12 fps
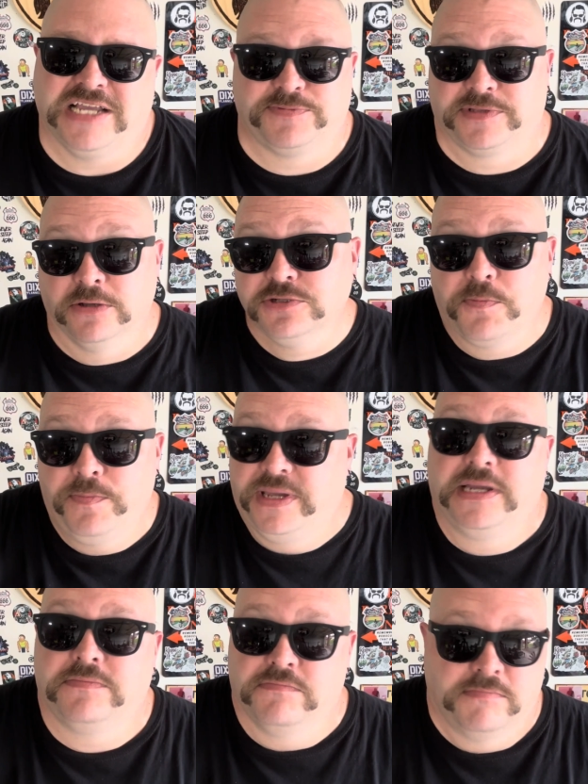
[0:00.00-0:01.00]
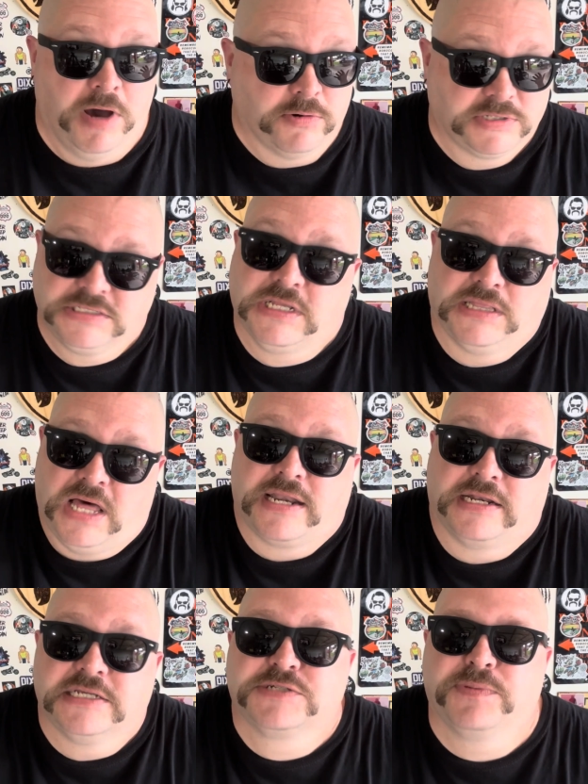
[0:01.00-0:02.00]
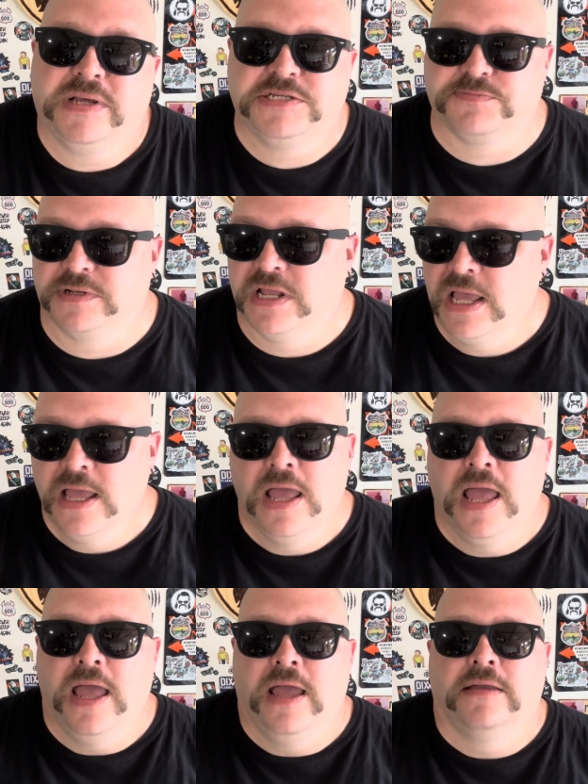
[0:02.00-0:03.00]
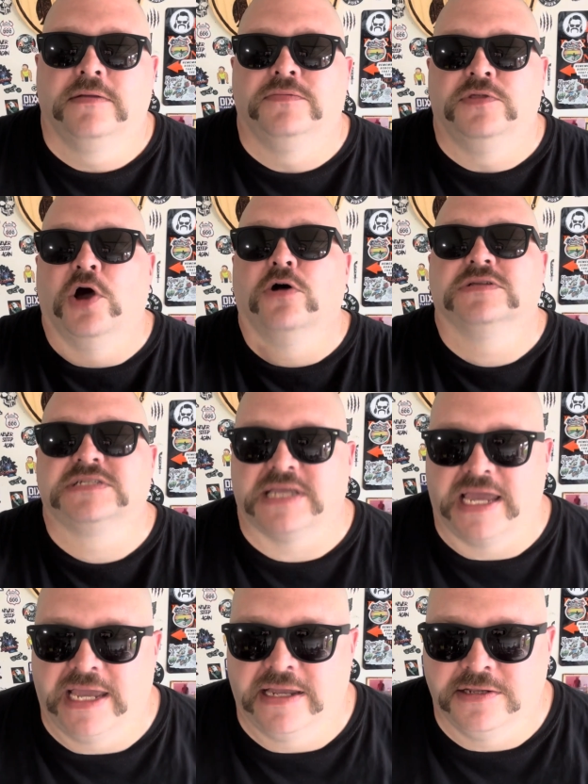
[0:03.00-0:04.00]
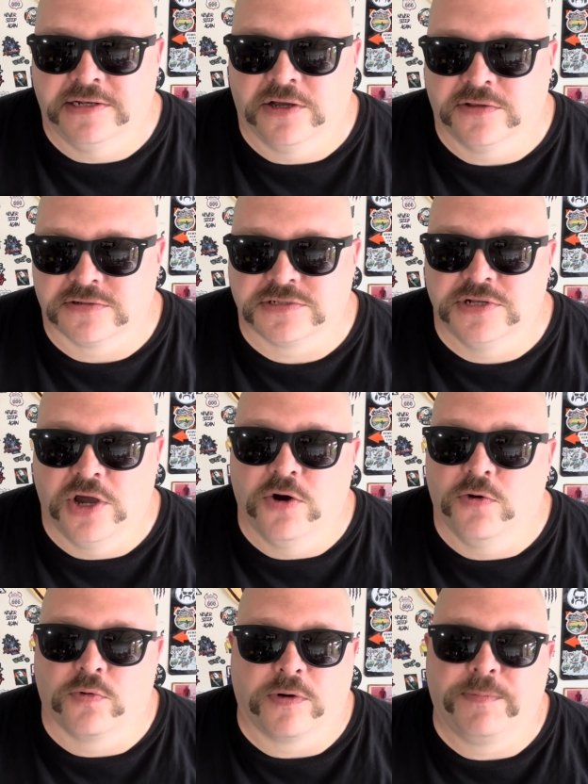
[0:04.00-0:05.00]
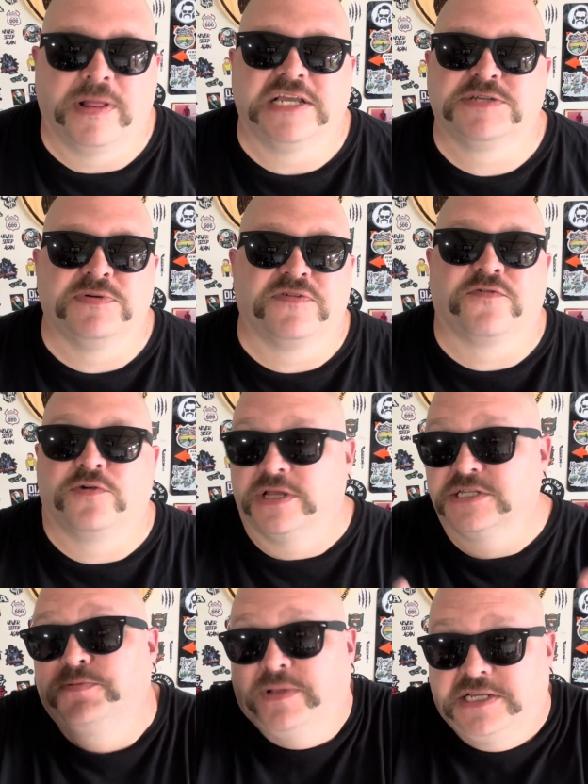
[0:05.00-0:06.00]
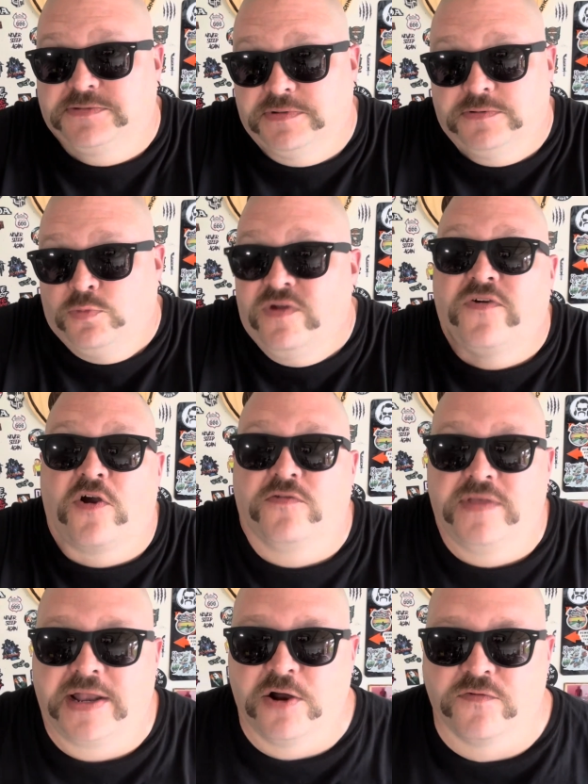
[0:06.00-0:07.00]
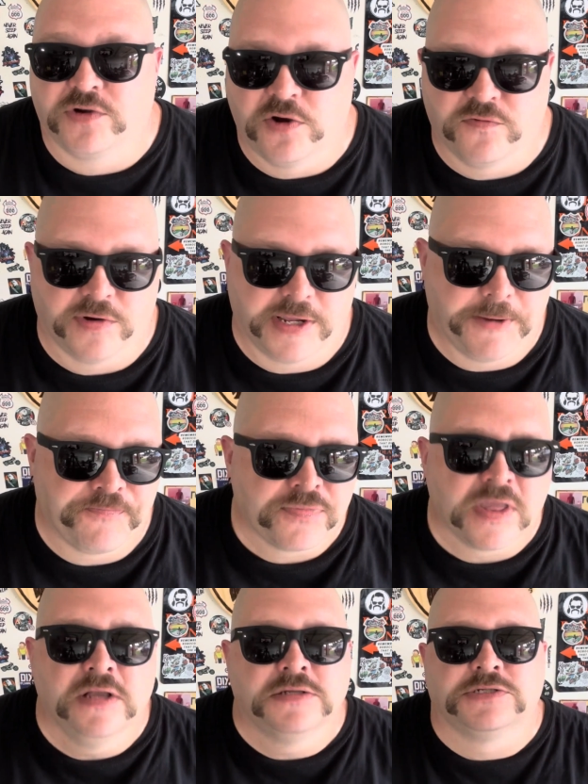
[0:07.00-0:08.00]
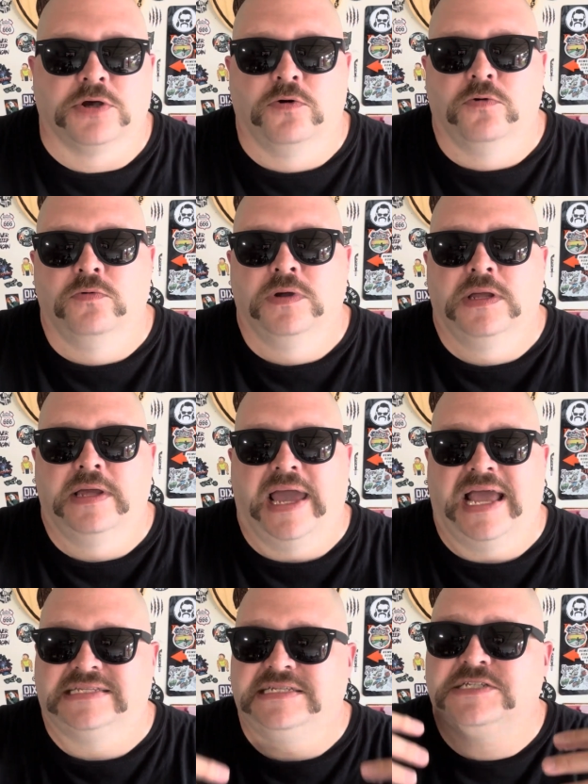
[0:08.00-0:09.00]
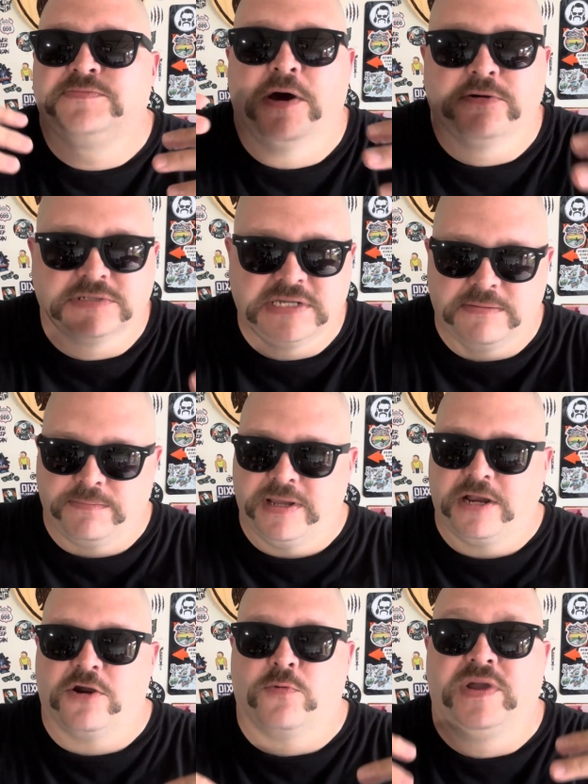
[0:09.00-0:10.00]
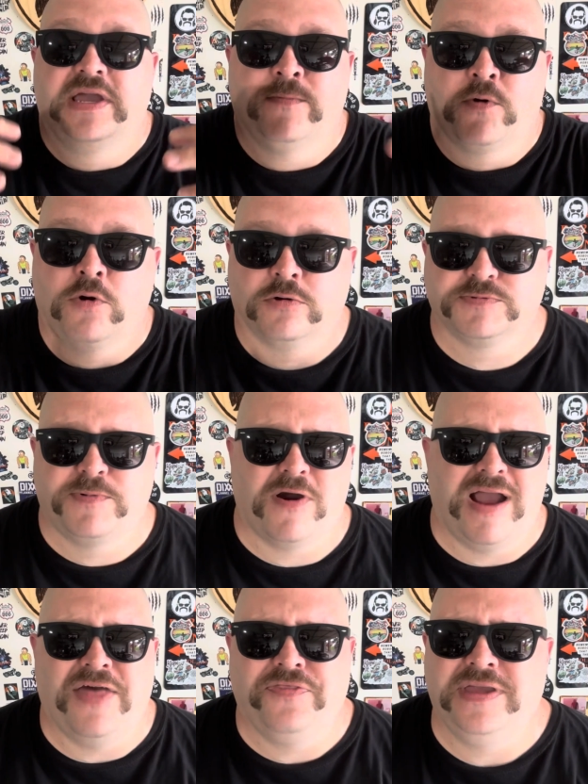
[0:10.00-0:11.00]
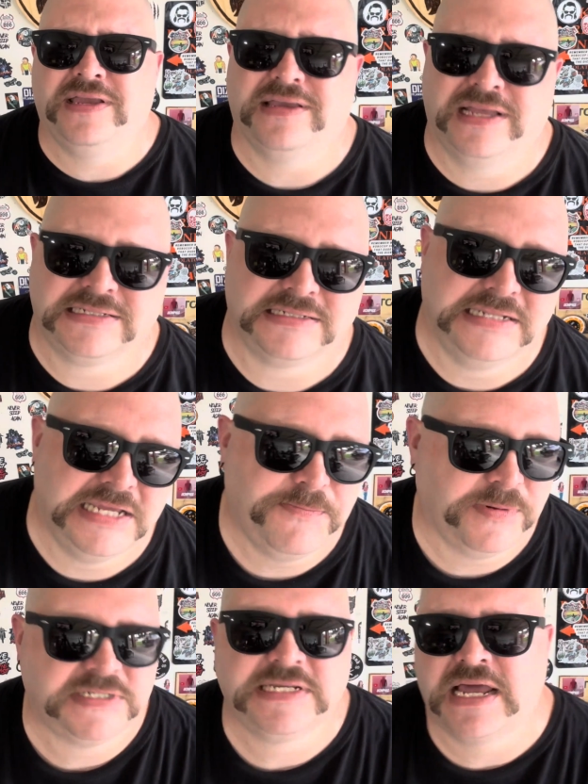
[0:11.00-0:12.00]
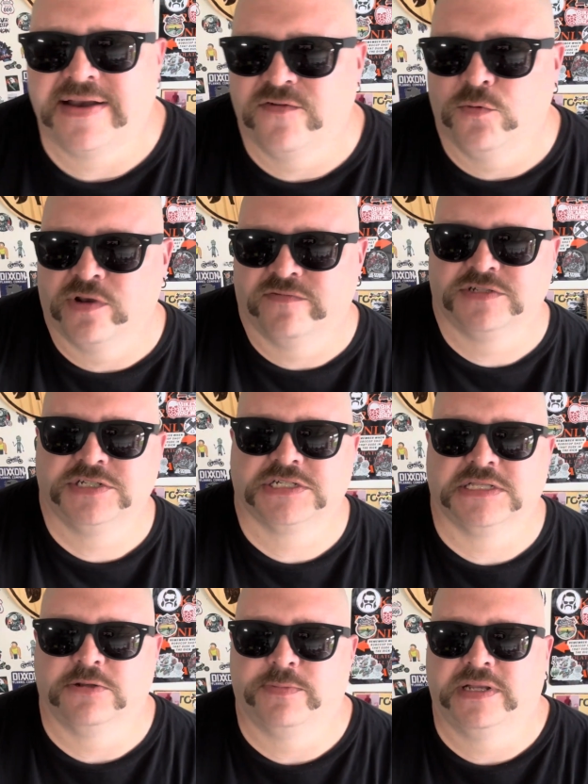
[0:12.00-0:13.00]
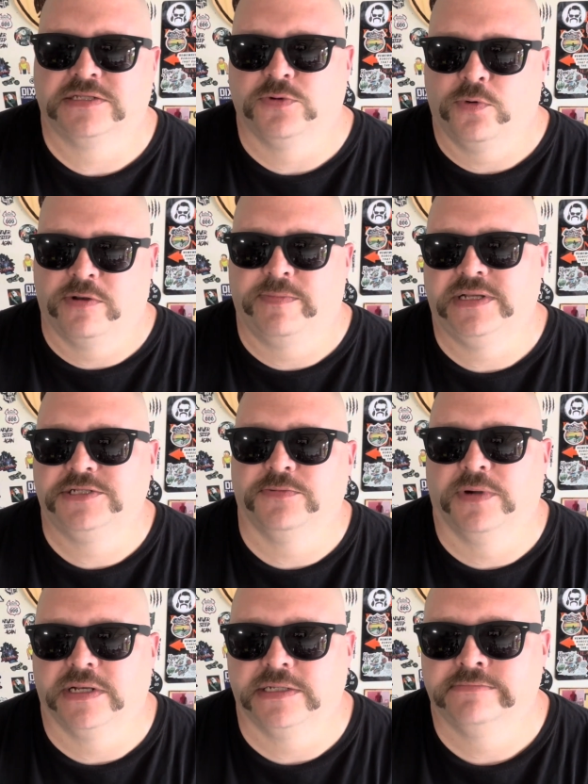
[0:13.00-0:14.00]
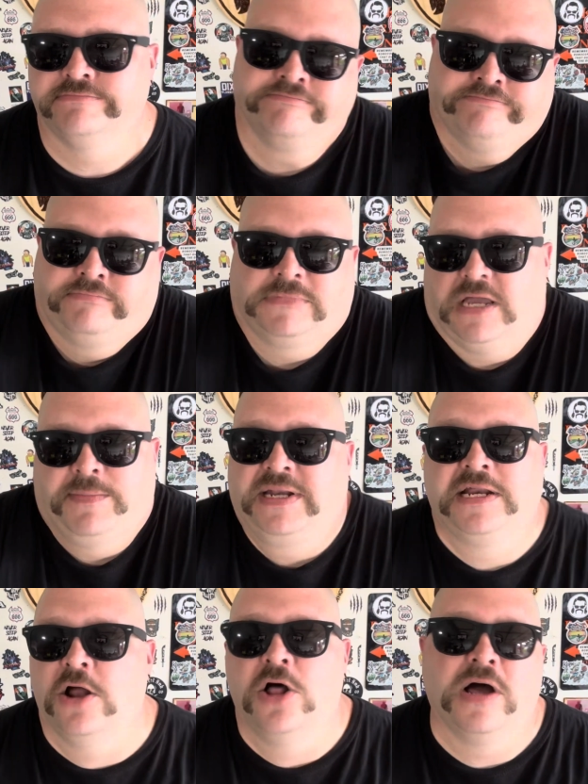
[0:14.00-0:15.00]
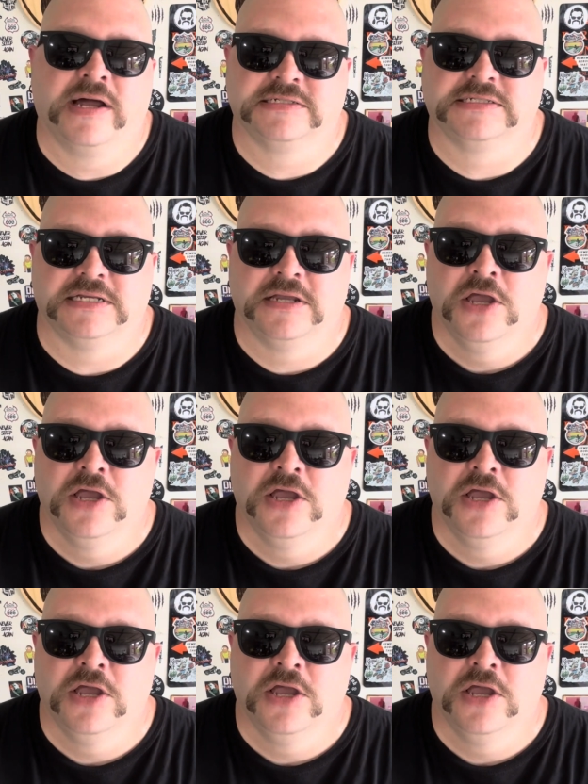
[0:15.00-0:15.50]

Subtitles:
but those are big motors. That's a lot of displacement. The old saying, you know, there's no replacement for displacement. We've heard that over and over again. So as these motors get bigger and we get more horsepower, I think it's deep inside every one of us just a little bit to want to beat your buddy. I mean, in all honesty,